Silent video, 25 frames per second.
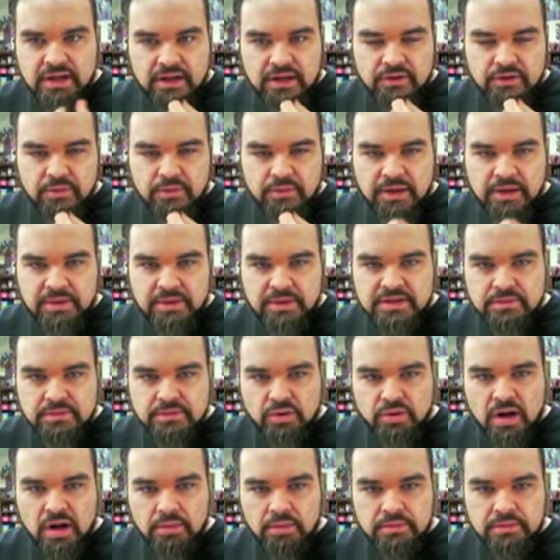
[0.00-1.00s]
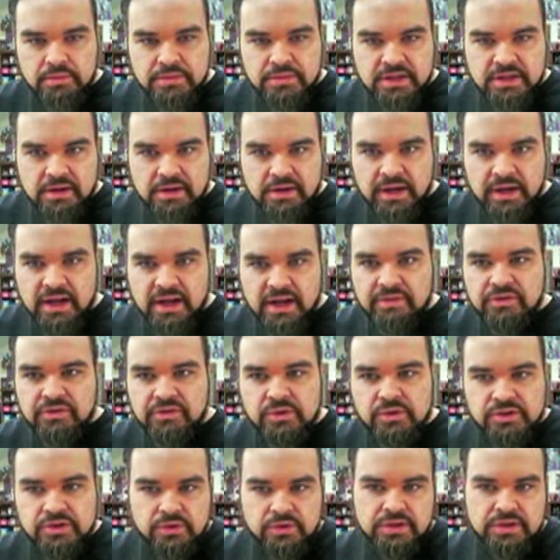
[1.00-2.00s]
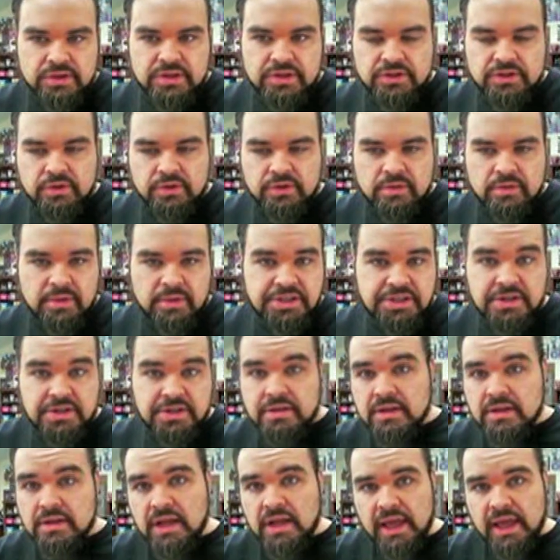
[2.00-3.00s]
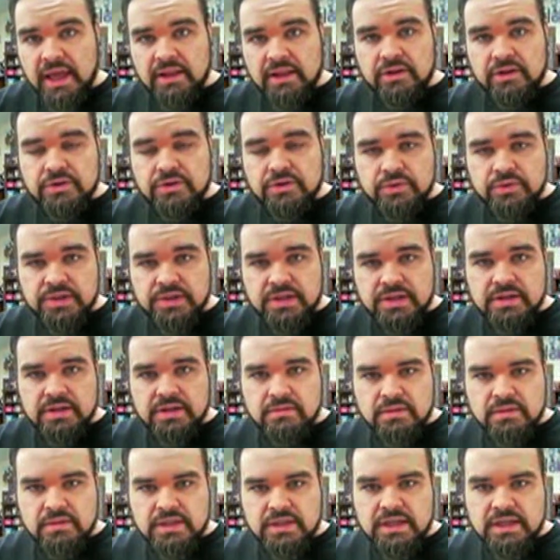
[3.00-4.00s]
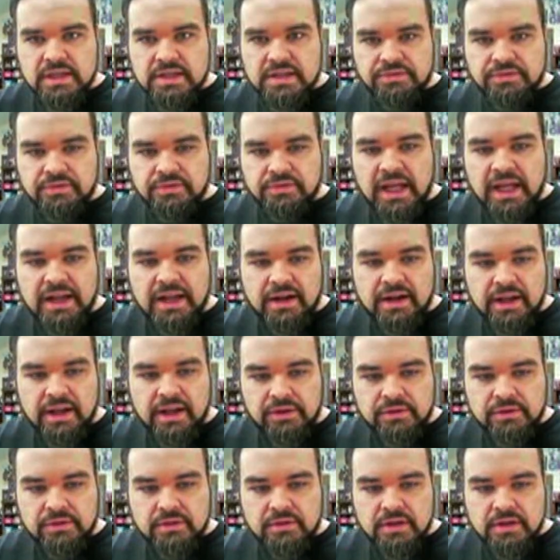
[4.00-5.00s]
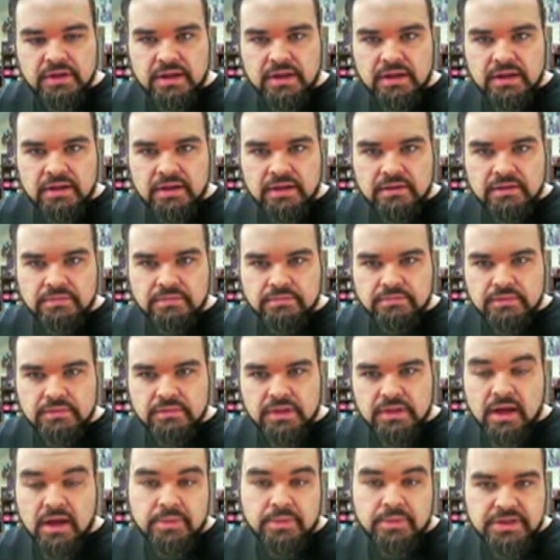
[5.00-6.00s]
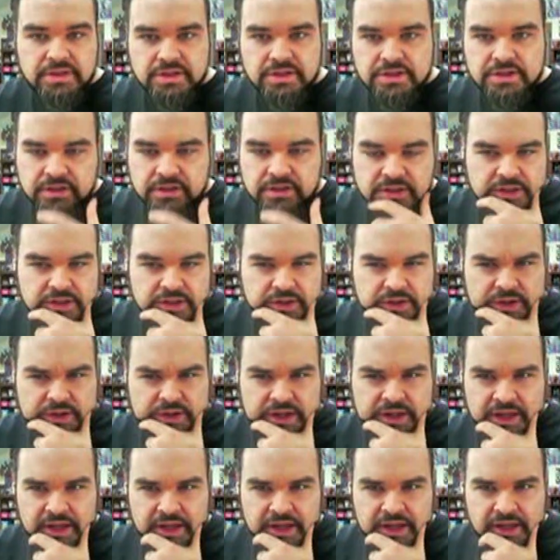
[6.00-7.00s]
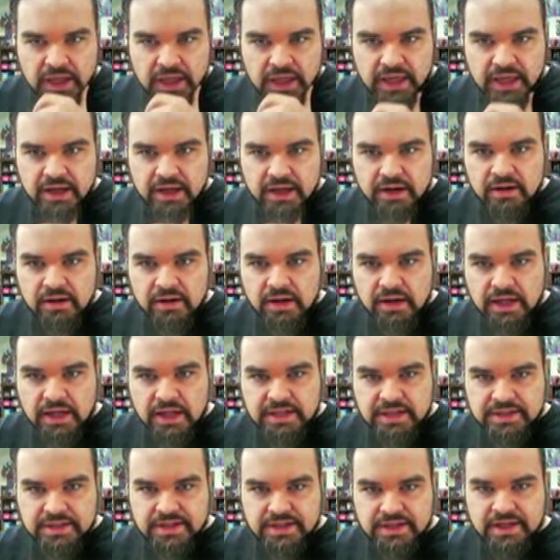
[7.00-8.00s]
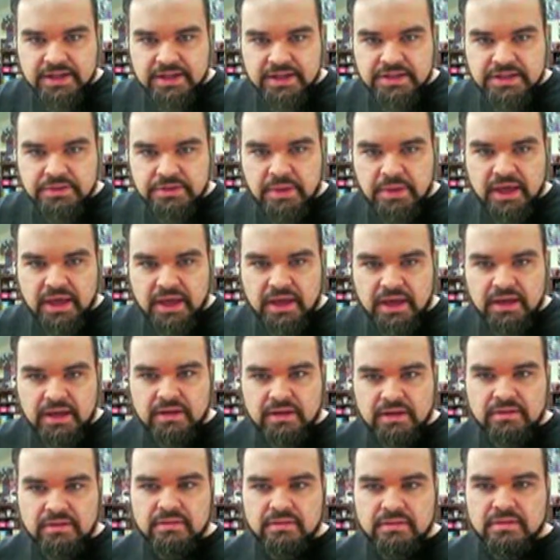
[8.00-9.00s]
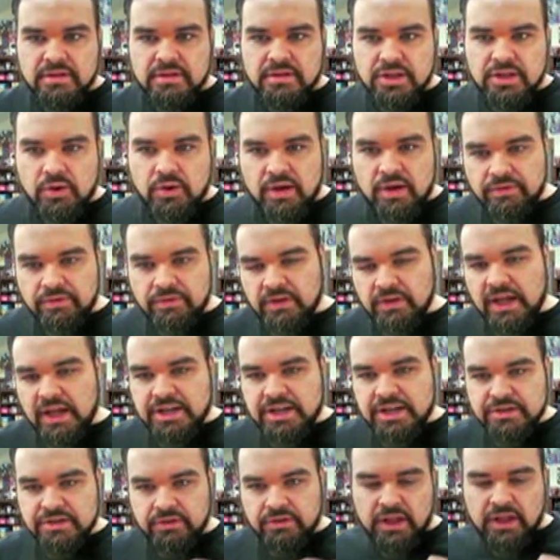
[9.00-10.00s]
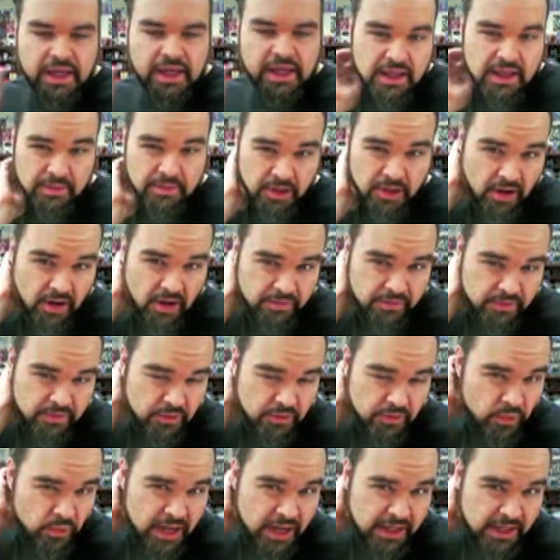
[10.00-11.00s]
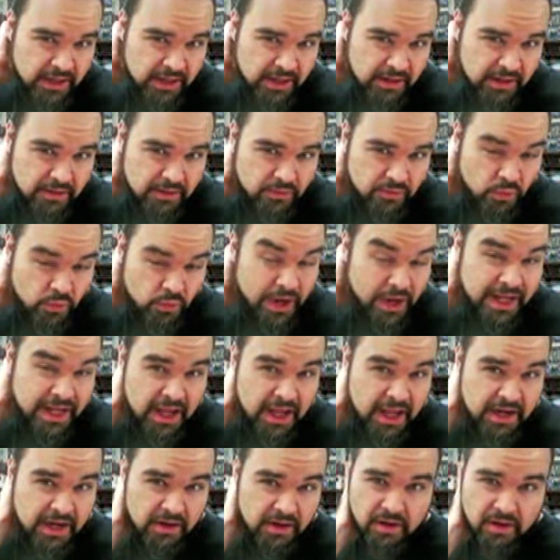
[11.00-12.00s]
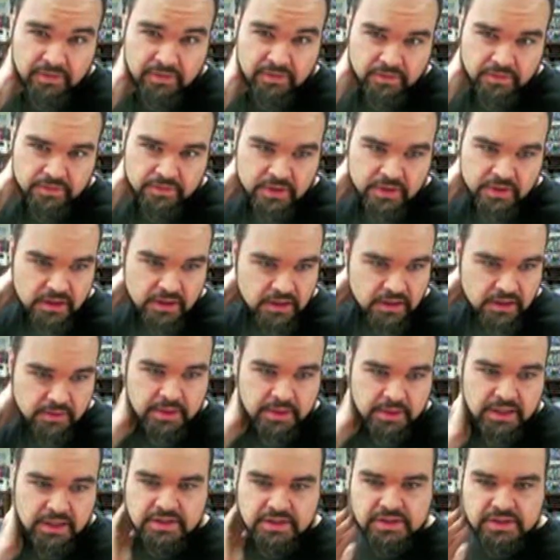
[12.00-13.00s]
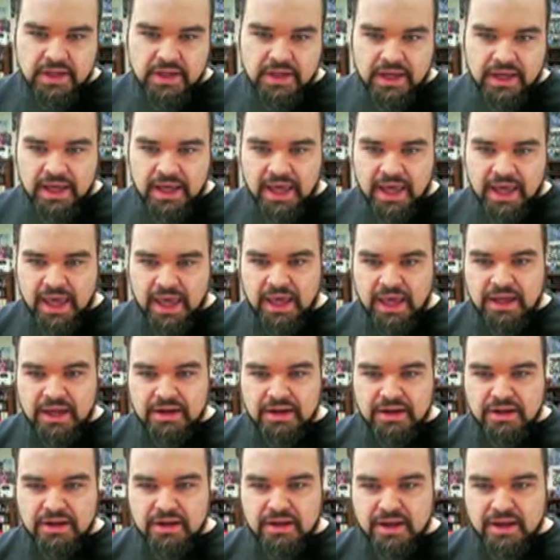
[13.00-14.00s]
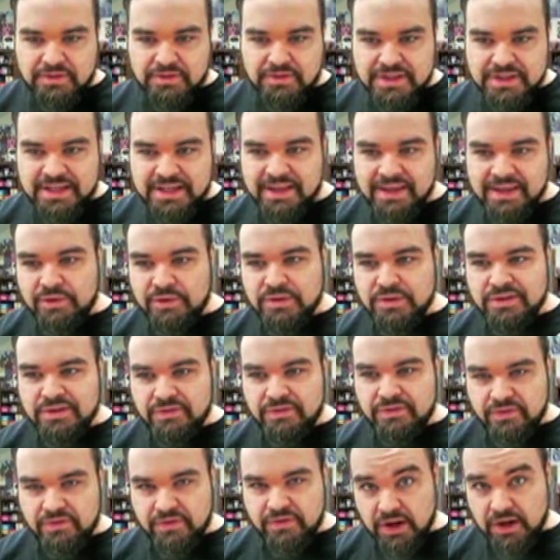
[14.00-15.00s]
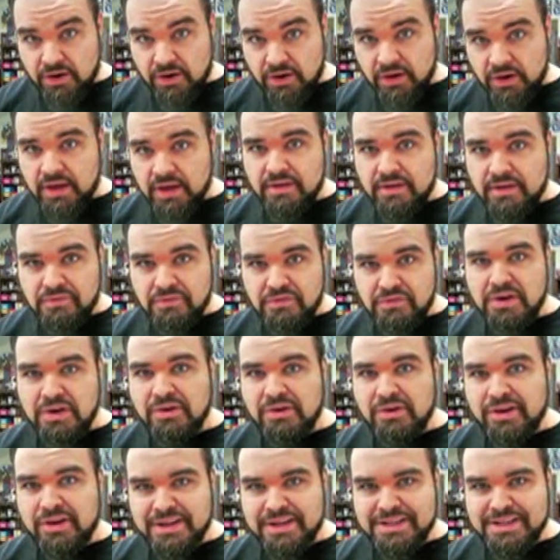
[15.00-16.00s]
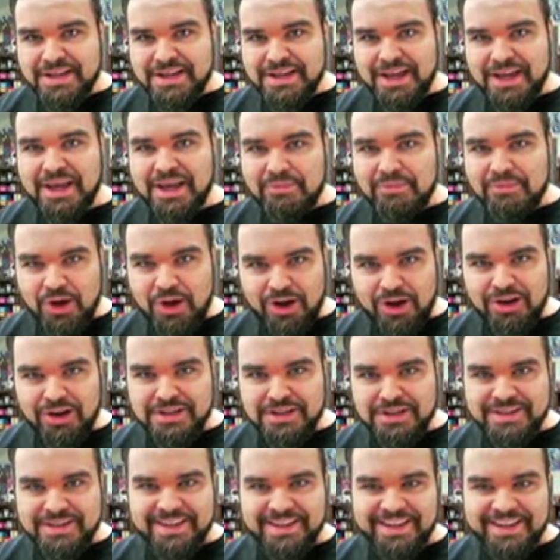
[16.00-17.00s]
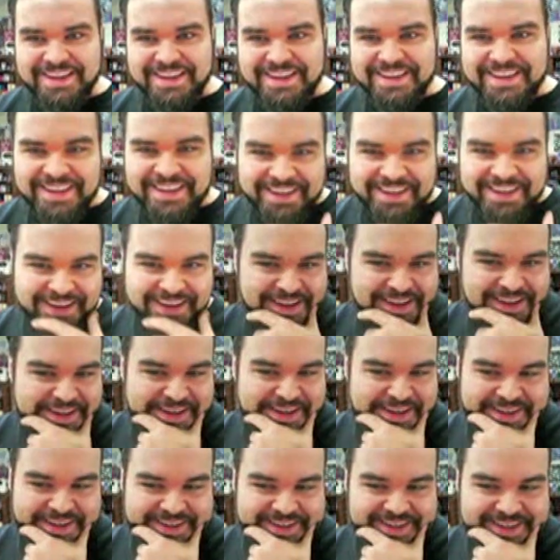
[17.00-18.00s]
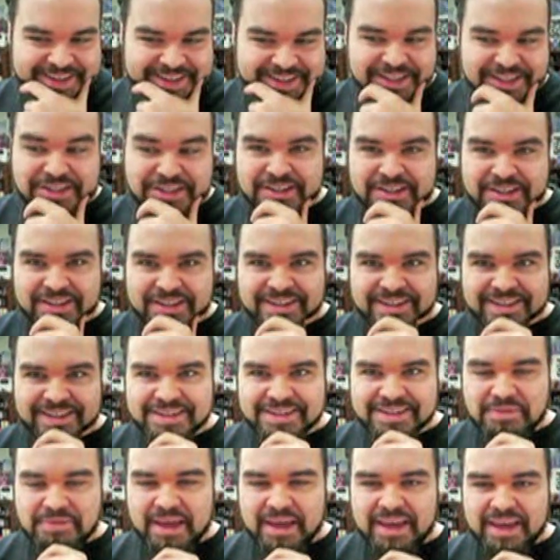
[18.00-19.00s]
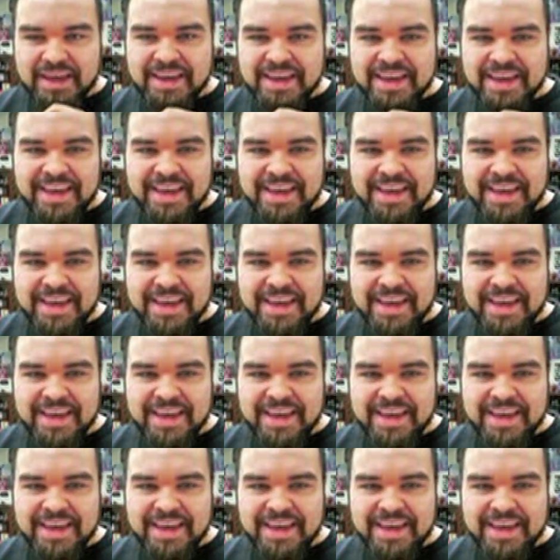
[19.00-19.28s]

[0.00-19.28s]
There might be some problems, and I might have to resort to doing a bunch of thin halos, which can tend to flatten out a composition. So here I decided to make it a flash of light coming off of it, radiating off of the piece. And I have to say that was a very, very time-costly decision to make.